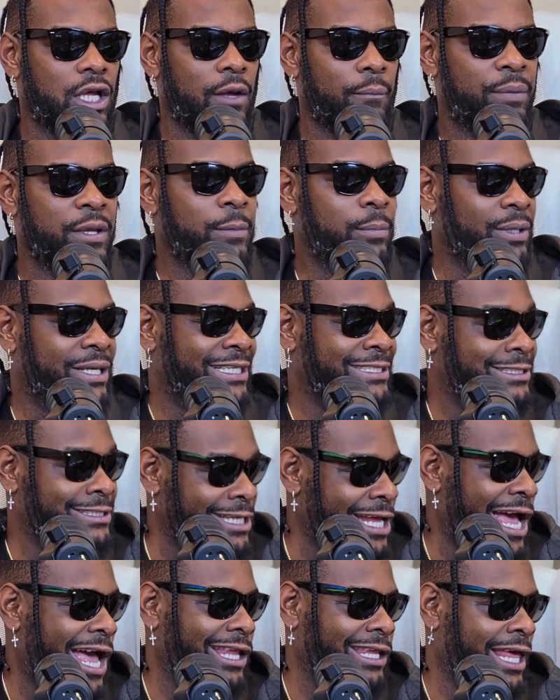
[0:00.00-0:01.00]
people that's
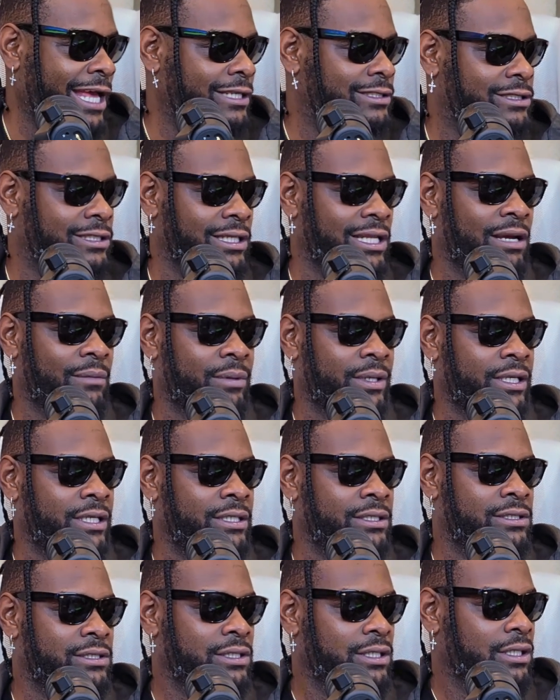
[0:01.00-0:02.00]
not like
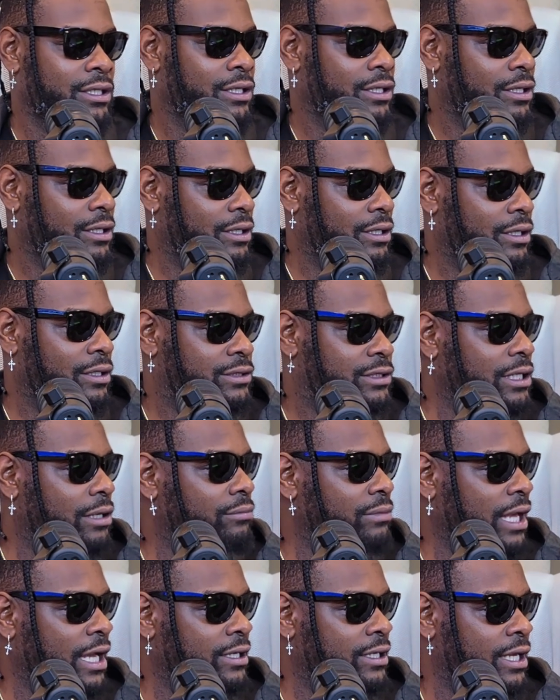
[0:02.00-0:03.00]
celebrities or
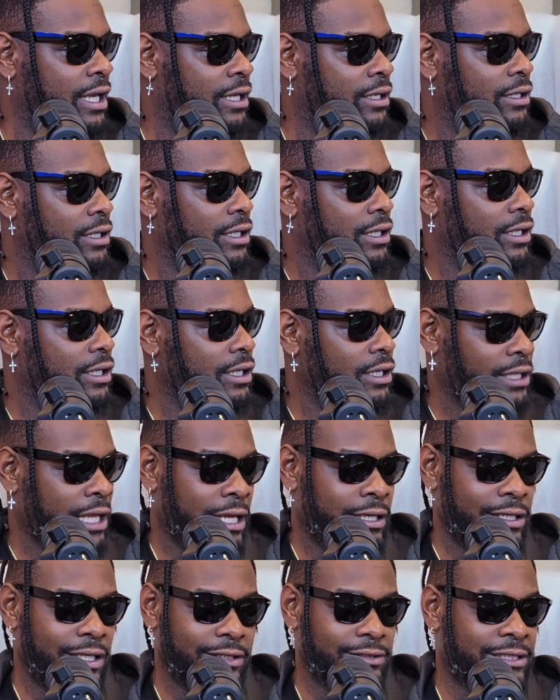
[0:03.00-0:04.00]
something like that.
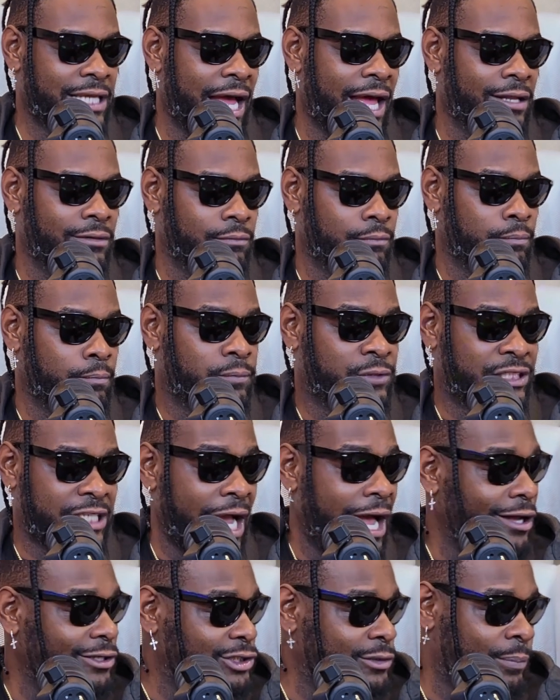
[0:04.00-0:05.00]
Like niggas got
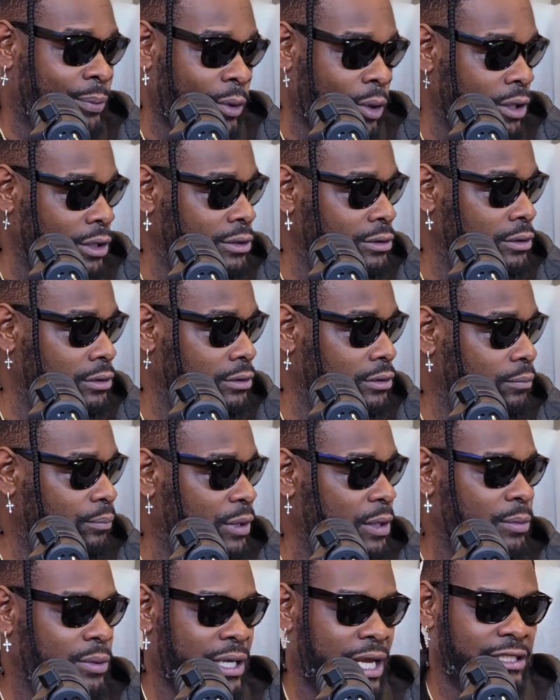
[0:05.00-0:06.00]
child support.
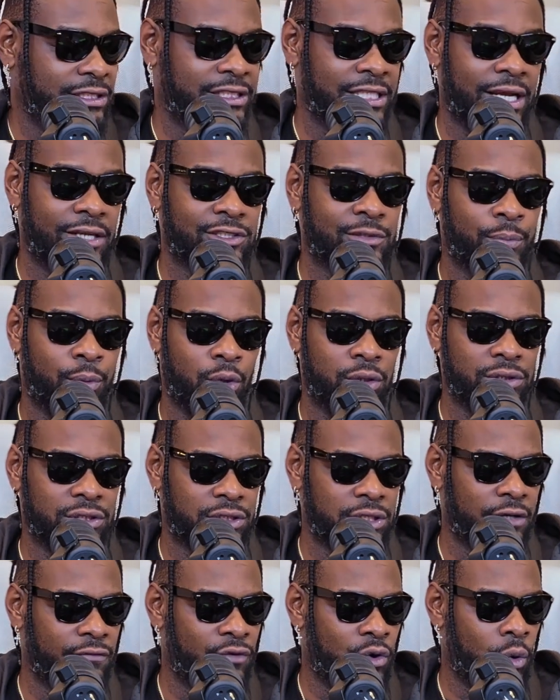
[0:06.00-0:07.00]
People got child support
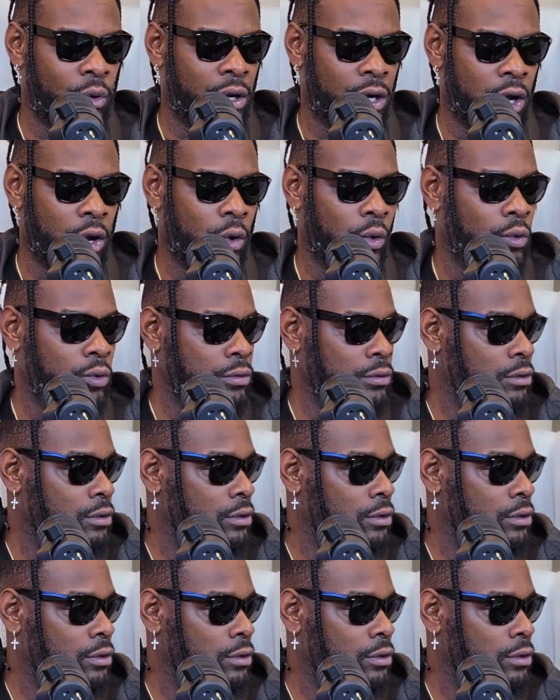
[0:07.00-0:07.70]
stuff going on.